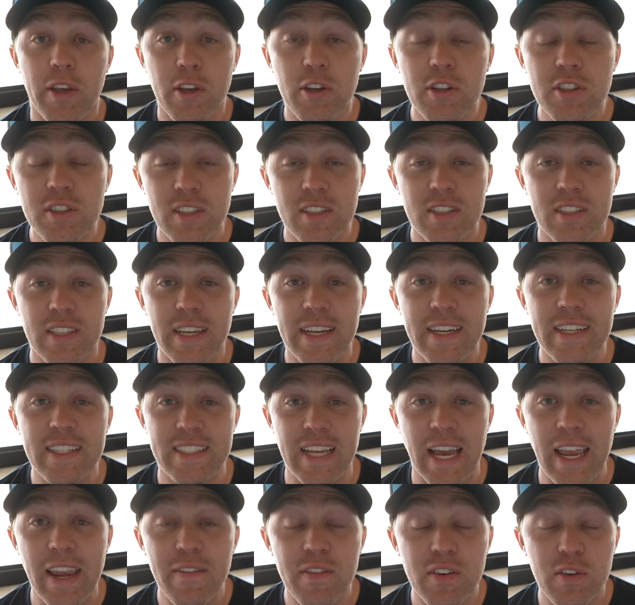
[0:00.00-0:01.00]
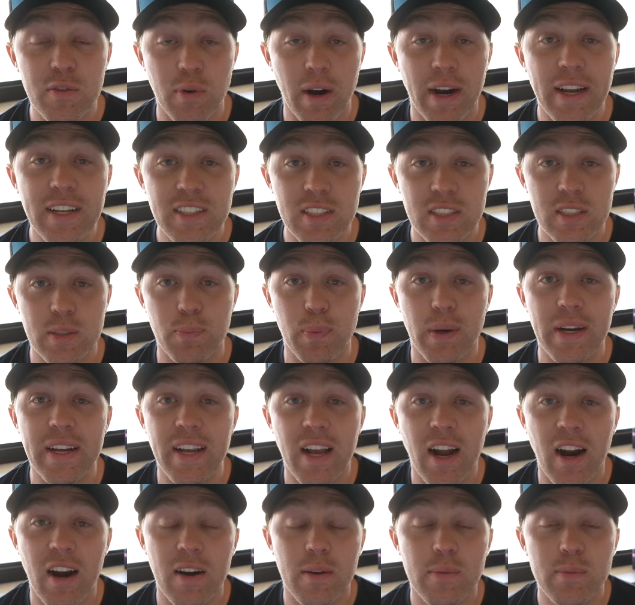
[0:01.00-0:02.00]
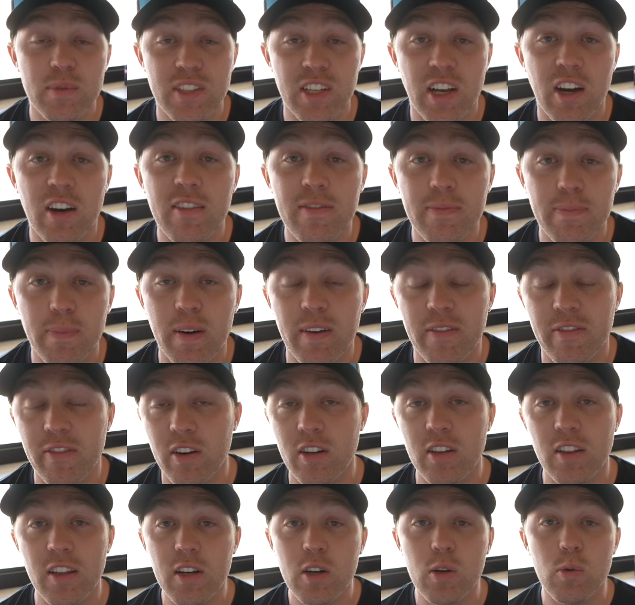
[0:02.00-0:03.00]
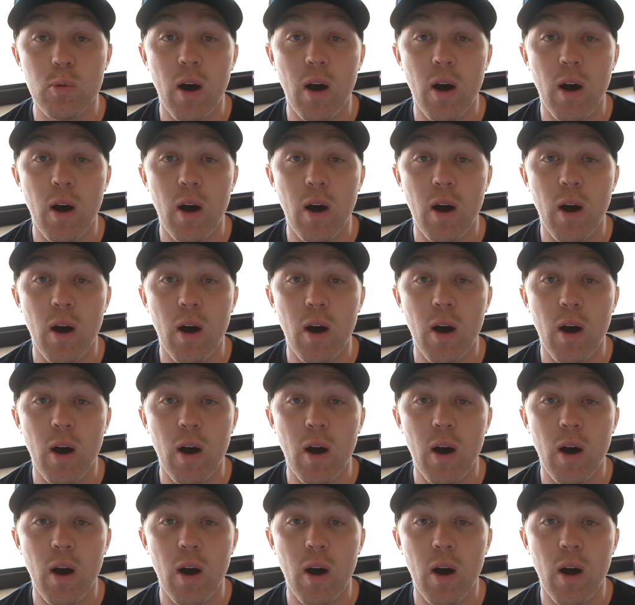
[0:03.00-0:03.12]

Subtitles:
used to seeing David race a sprint car himself, but for a little